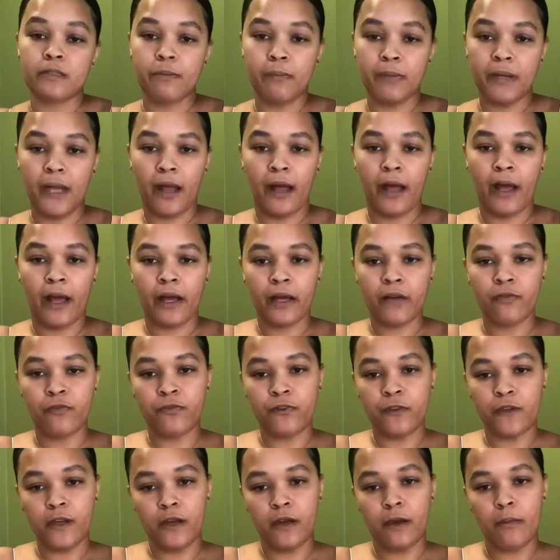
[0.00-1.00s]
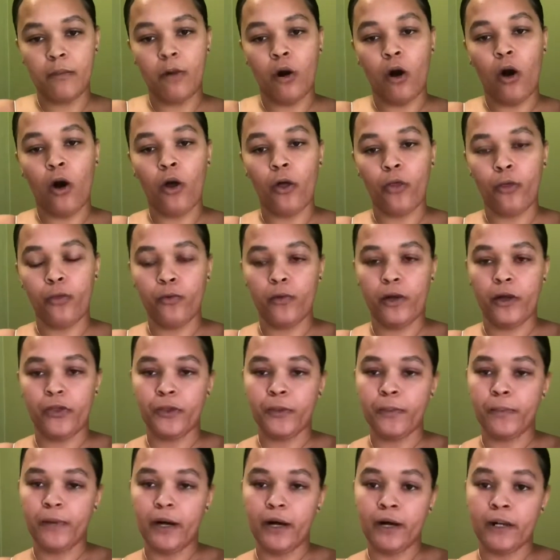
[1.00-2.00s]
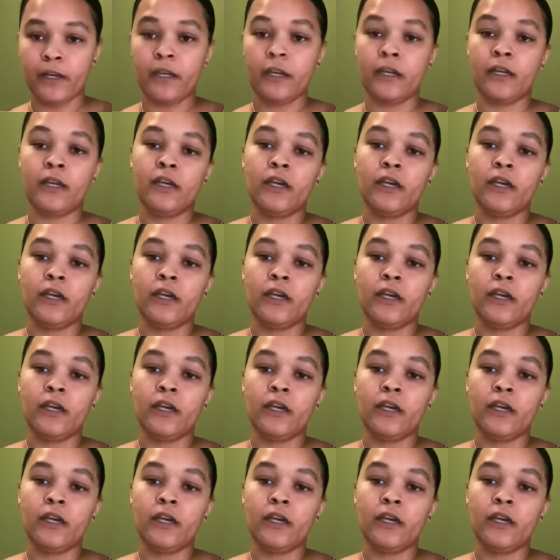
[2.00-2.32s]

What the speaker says: plaque, phlegm all throughout the body.